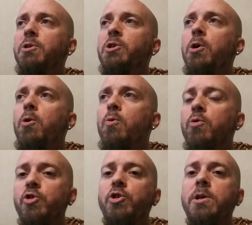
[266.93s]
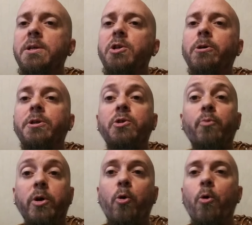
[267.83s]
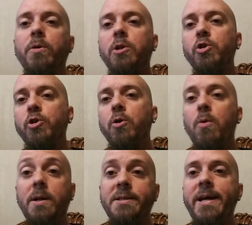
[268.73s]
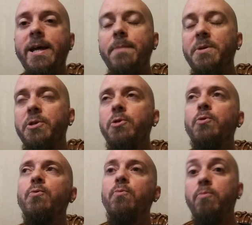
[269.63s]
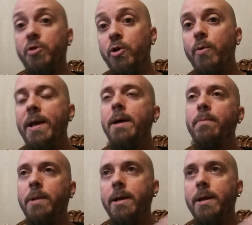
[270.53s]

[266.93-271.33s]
so she starts to record the show on tapes to show him,